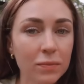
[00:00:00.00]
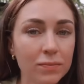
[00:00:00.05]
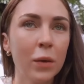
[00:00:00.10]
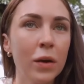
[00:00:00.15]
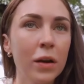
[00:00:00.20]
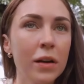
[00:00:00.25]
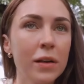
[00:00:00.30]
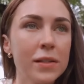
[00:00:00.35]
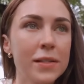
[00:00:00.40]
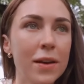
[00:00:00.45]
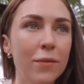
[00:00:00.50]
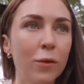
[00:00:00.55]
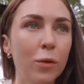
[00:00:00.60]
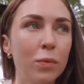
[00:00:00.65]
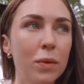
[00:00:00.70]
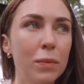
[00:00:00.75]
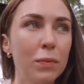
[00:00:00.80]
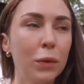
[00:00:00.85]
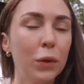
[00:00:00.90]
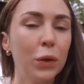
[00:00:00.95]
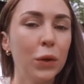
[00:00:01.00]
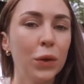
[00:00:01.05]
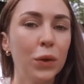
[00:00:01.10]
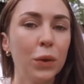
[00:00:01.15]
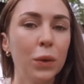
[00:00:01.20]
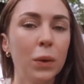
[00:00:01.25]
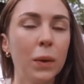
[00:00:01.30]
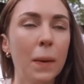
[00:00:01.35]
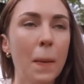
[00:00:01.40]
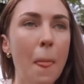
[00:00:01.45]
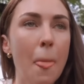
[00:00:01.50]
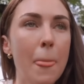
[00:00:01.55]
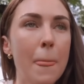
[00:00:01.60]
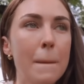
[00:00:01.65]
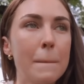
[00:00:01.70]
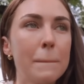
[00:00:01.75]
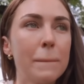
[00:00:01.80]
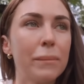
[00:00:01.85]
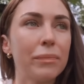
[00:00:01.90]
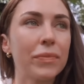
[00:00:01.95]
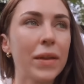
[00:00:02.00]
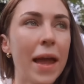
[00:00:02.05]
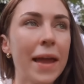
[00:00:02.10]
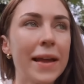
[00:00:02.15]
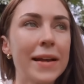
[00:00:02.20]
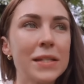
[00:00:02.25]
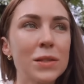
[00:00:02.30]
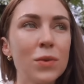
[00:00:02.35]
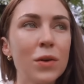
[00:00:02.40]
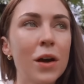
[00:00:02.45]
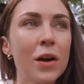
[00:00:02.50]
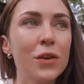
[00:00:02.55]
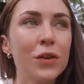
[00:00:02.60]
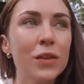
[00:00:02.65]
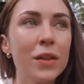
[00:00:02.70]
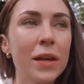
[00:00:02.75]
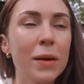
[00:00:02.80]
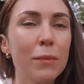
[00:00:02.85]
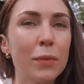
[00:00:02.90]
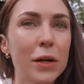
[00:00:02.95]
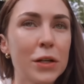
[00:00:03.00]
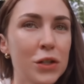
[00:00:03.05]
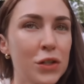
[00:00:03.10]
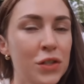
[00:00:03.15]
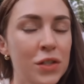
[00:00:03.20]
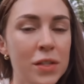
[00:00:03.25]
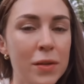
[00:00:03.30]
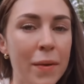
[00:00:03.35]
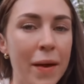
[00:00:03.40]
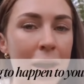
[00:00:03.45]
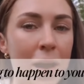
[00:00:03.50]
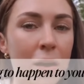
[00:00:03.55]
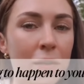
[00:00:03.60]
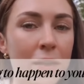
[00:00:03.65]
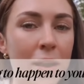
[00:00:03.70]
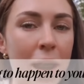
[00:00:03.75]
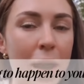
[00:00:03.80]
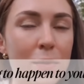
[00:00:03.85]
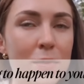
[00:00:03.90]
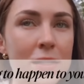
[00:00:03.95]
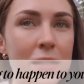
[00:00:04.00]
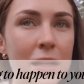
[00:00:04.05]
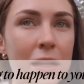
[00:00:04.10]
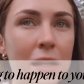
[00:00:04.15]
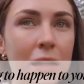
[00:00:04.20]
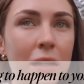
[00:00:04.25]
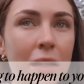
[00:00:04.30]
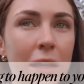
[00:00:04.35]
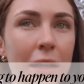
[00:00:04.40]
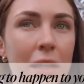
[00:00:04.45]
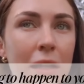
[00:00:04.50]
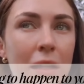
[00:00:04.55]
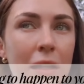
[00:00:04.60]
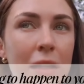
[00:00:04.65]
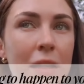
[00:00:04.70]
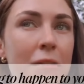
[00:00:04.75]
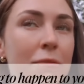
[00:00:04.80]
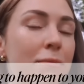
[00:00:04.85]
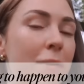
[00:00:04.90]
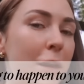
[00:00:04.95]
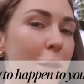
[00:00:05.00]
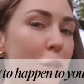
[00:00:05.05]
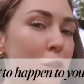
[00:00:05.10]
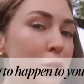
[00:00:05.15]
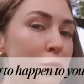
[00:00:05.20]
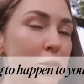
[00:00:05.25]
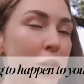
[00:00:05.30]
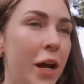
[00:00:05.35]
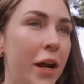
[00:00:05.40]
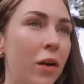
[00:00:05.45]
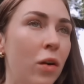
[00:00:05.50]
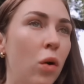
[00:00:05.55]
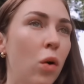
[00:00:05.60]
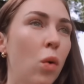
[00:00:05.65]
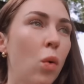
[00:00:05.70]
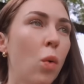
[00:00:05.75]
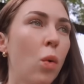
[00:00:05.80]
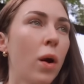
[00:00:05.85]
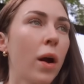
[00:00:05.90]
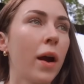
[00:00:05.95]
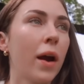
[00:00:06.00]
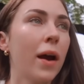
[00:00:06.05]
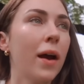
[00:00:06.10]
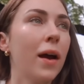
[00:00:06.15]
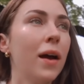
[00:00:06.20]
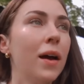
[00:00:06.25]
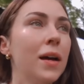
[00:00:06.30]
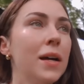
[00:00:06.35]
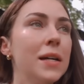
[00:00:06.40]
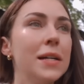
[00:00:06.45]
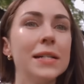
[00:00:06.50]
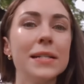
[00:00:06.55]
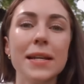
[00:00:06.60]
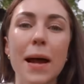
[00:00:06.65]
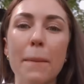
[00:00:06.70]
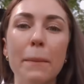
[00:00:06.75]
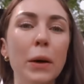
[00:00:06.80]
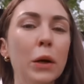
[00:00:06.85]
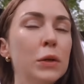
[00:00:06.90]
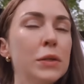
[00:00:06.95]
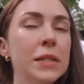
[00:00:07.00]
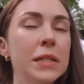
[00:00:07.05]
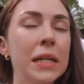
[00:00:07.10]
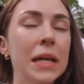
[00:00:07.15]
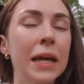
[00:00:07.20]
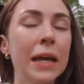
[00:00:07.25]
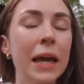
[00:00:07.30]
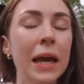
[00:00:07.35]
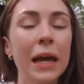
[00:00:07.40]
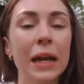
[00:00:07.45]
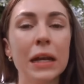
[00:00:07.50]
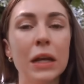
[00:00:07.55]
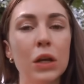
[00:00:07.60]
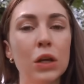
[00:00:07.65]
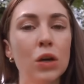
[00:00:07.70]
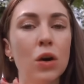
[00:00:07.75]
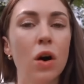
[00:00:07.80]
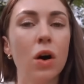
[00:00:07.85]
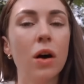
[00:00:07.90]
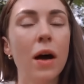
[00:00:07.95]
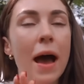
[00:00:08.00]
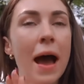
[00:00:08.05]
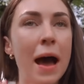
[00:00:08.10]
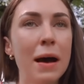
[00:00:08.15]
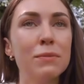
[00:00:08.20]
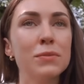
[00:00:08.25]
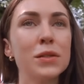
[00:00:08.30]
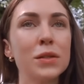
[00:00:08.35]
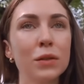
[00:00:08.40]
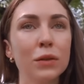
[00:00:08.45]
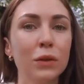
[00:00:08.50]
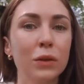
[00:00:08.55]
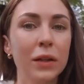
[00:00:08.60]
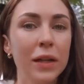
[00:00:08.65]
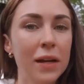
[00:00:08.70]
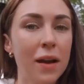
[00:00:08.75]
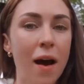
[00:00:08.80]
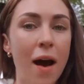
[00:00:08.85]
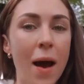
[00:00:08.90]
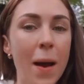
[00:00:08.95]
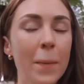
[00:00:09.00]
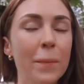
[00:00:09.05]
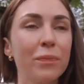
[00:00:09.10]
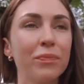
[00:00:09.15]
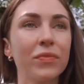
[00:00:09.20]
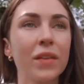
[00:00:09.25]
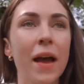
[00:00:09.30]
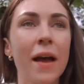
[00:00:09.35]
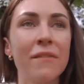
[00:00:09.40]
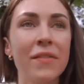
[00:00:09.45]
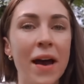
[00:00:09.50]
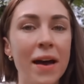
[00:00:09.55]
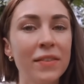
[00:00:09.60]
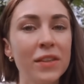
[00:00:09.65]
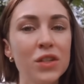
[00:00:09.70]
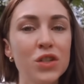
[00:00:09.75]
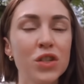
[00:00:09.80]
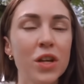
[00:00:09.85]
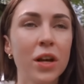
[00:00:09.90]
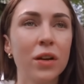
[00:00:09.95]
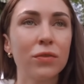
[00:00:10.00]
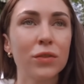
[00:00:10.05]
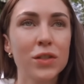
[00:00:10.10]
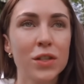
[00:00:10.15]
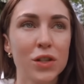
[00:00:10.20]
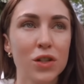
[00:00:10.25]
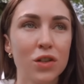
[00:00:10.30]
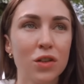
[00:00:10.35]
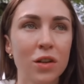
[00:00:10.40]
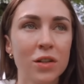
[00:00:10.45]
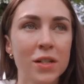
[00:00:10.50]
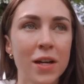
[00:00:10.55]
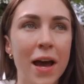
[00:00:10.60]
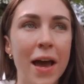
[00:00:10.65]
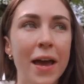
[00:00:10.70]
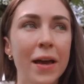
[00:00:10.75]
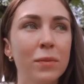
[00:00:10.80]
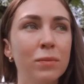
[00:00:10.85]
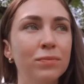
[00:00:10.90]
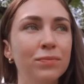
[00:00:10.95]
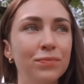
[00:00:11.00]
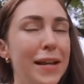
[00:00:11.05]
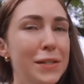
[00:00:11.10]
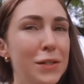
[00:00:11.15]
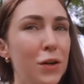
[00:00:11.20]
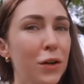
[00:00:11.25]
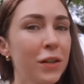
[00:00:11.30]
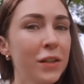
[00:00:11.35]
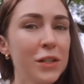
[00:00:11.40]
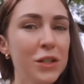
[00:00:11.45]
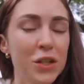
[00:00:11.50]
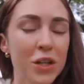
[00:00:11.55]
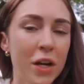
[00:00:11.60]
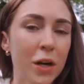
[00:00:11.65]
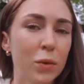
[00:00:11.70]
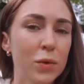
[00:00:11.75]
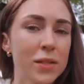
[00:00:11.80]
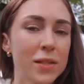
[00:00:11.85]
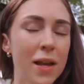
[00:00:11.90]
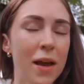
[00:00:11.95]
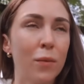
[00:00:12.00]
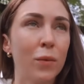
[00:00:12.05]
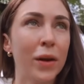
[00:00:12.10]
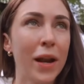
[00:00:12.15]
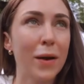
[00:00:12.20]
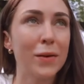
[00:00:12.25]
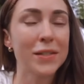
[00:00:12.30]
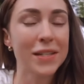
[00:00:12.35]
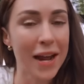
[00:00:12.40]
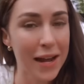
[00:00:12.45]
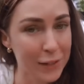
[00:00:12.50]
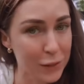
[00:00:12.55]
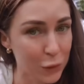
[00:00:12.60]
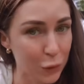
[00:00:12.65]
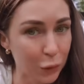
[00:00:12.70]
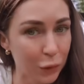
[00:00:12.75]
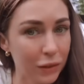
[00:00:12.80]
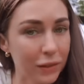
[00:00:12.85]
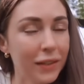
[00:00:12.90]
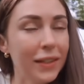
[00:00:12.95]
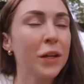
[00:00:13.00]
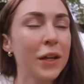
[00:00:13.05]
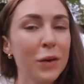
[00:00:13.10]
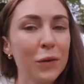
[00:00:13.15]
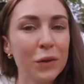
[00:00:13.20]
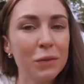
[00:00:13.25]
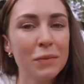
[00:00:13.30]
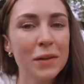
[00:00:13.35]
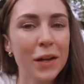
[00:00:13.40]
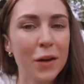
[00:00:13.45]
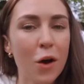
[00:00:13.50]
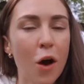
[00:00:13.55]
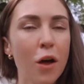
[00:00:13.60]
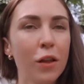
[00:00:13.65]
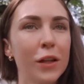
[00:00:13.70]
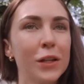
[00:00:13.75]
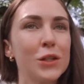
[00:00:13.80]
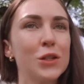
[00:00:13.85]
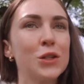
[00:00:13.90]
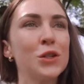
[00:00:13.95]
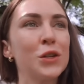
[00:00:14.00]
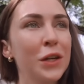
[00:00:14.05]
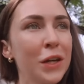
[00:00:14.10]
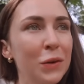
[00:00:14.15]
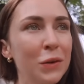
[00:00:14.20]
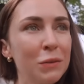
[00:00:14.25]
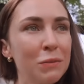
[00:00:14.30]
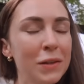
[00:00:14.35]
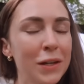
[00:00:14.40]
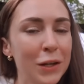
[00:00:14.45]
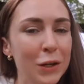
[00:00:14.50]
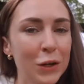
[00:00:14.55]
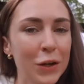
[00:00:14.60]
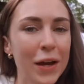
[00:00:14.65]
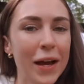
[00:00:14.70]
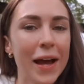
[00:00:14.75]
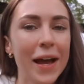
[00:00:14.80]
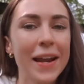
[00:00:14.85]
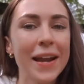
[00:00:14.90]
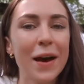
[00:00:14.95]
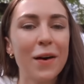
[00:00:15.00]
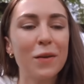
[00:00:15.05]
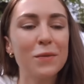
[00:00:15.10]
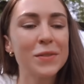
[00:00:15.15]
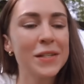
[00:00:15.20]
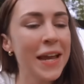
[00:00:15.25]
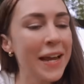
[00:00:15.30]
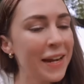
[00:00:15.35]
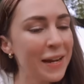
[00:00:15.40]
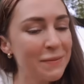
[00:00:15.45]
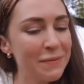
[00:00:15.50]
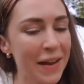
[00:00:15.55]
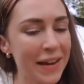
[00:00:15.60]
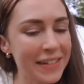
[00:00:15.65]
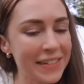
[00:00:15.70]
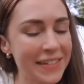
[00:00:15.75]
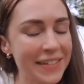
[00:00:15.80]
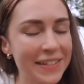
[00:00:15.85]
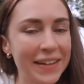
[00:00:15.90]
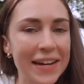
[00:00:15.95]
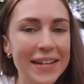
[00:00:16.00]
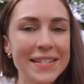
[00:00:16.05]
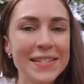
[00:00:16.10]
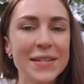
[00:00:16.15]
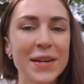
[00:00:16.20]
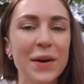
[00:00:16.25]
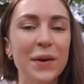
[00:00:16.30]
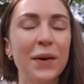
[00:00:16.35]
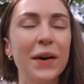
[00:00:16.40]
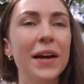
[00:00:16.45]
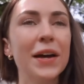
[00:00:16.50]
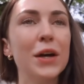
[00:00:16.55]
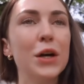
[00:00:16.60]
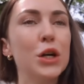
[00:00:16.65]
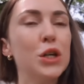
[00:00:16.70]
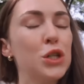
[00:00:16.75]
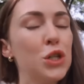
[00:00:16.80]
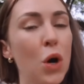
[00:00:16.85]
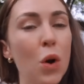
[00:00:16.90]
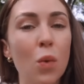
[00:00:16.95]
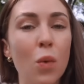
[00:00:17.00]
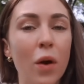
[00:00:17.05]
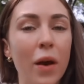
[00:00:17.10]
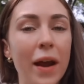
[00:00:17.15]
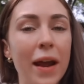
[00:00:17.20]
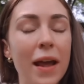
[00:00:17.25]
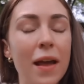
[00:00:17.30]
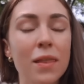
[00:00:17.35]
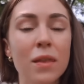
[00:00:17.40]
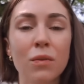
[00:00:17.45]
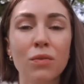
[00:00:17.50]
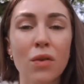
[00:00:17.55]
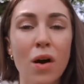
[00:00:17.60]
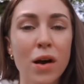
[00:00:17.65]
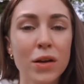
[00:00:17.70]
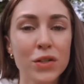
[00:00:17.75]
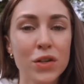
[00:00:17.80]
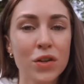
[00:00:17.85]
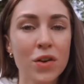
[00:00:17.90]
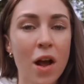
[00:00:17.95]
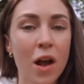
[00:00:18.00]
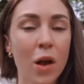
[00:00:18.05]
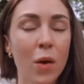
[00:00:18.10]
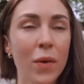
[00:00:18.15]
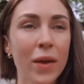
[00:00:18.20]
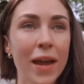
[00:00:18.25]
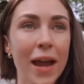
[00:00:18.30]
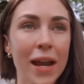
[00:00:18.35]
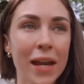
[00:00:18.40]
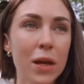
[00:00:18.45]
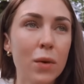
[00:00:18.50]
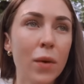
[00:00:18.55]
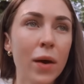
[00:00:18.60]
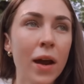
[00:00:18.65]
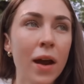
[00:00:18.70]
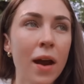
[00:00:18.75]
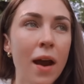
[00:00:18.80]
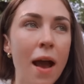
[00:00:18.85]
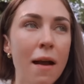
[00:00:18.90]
There were several people who I guess were under the impression somehow that I was going to like leave my YouTube channel or stop posting, and y'all, absolutely not. I've had this channel for such a long time. I started this channel when I was in high school. Took it with me to college, took it with me to Korea, and now I'm taking it back to the US. So don't worry, the vlogs are not going anywhere.